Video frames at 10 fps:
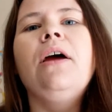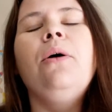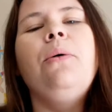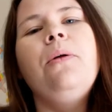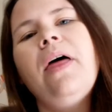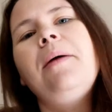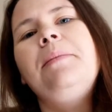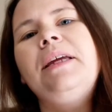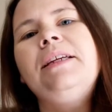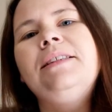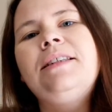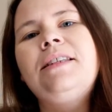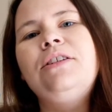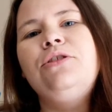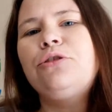Well, that means
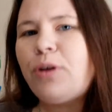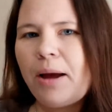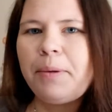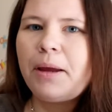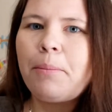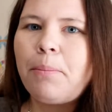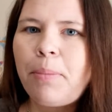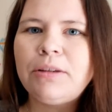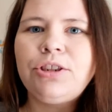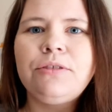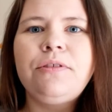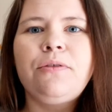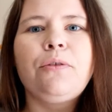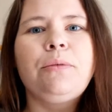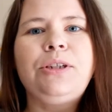you're grabbing a bunch of different
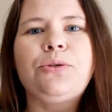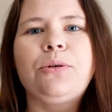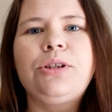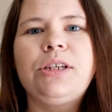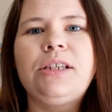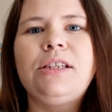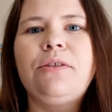resources